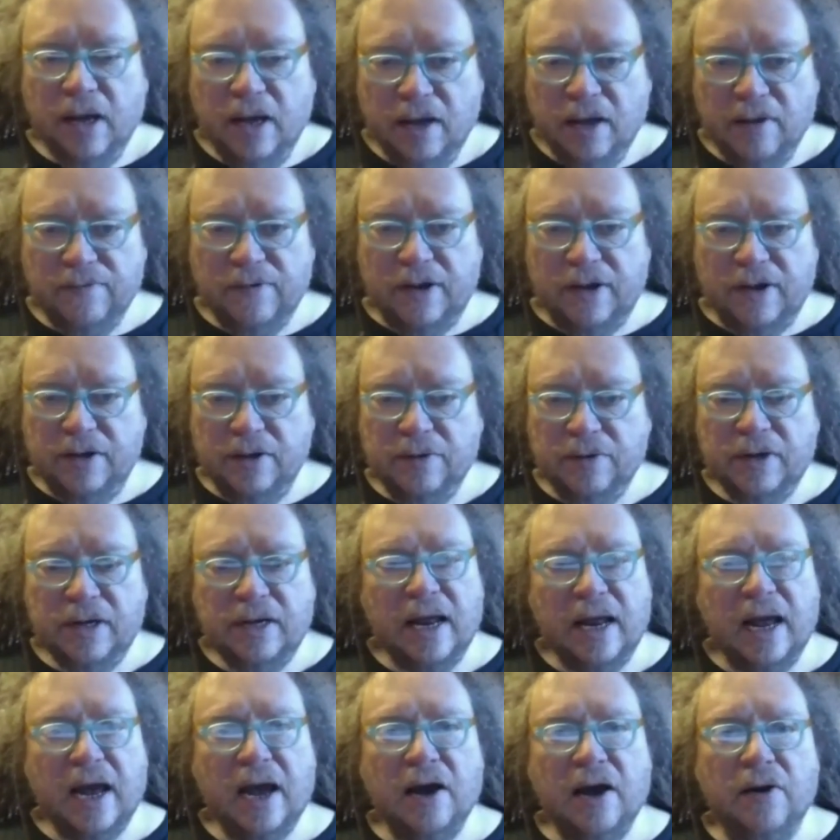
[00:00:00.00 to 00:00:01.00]
If I do it
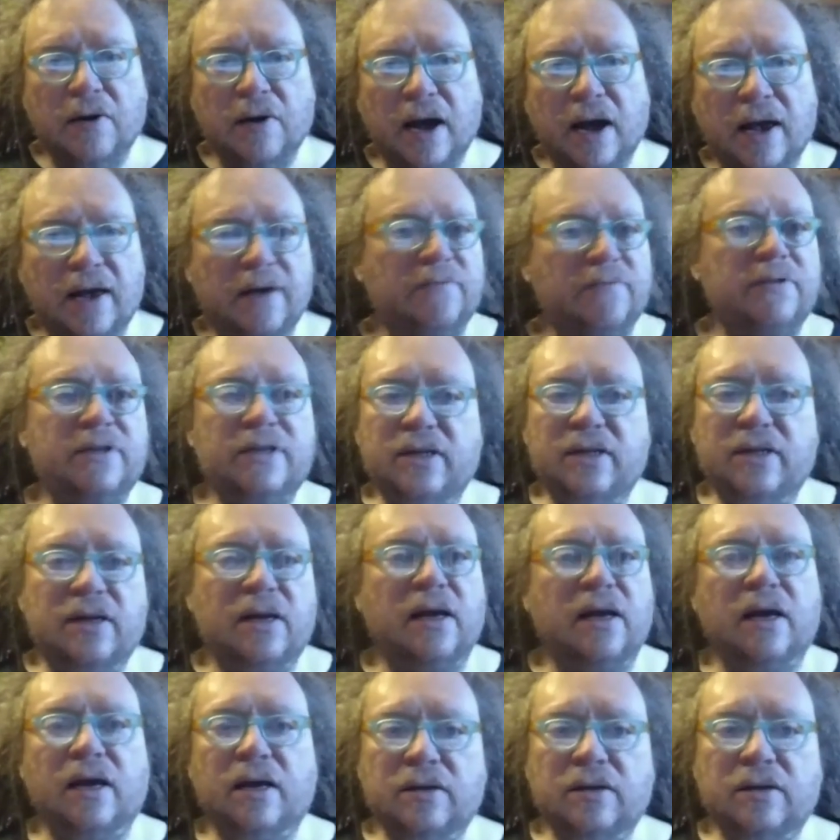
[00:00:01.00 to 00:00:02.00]
now, I haven't seen a
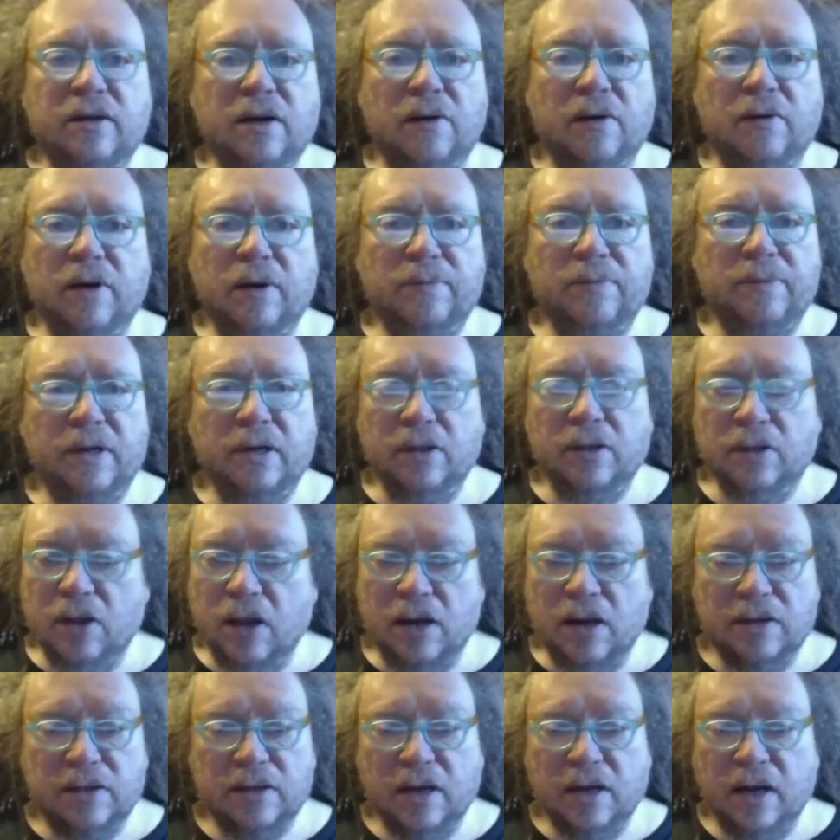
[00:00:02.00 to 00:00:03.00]
hand go up in a
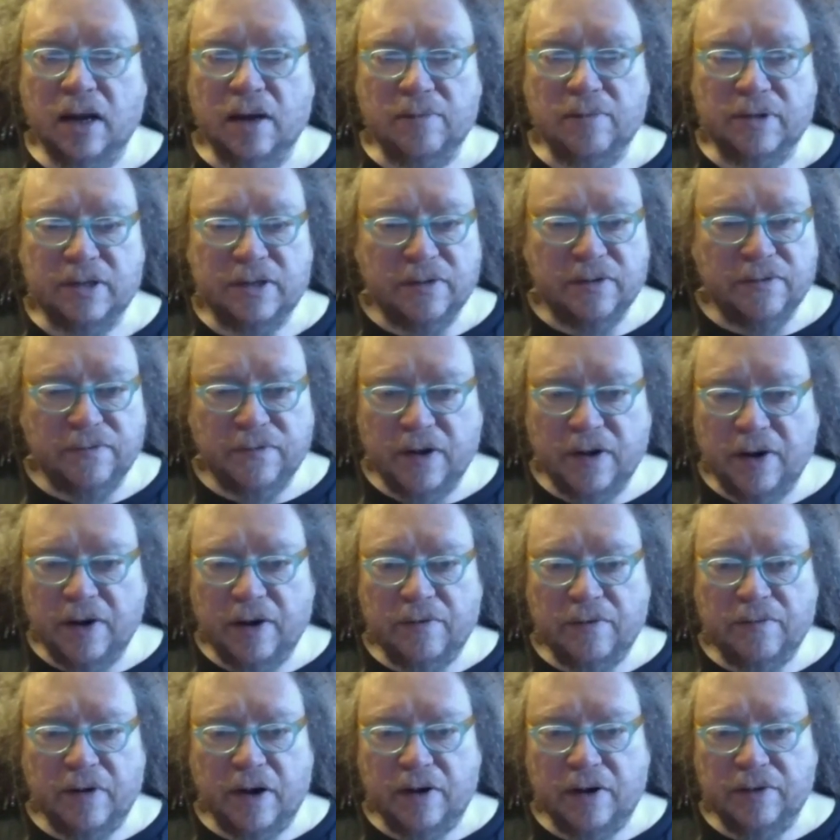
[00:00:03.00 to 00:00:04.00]
long time. It's a
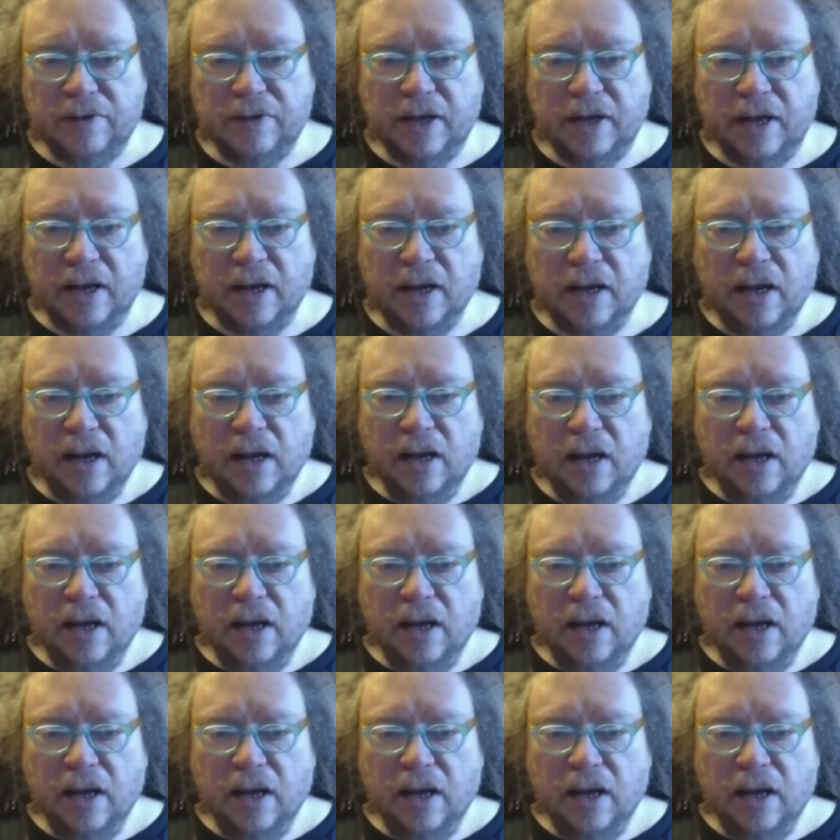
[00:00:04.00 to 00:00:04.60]
very rare thing.